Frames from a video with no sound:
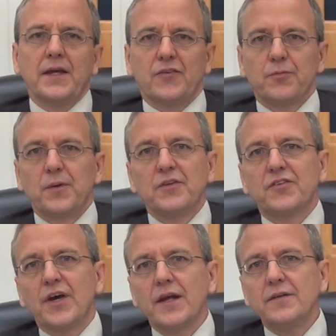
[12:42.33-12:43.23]
It's been
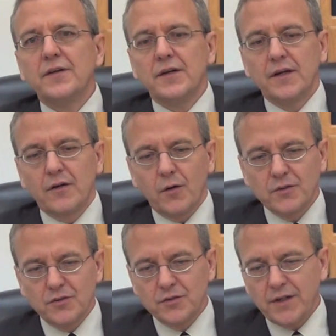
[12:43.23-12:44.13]
said,
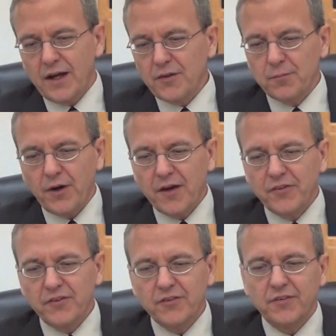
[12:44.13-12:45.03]
according to Catholic
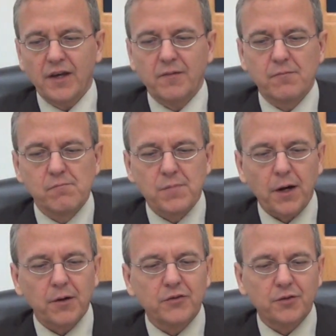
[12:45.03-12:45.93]
prophets, that
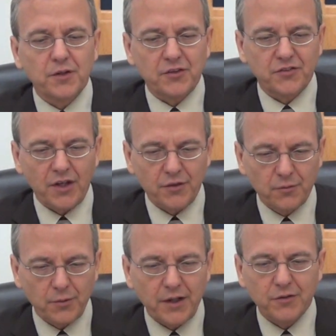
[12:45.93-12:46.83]
Mary is going to extend
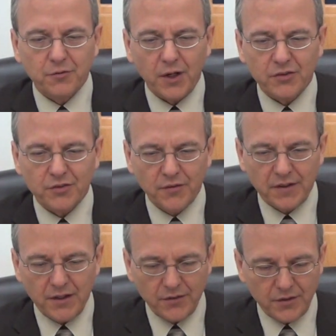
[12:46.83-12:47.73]
the reign of Christ over
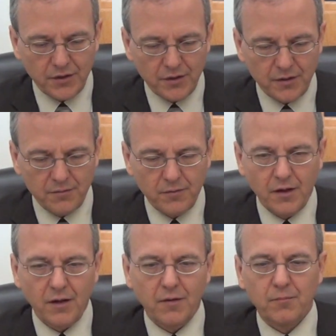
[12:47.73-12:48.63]
the heathen and the
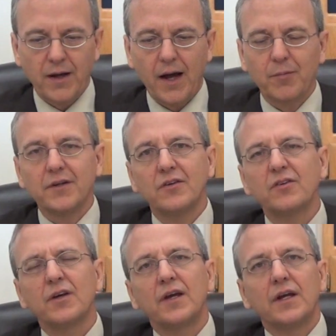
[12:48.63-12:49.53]

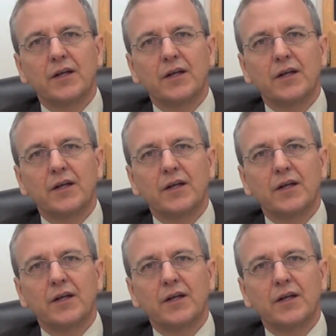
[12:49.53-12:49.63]
Mohammedans.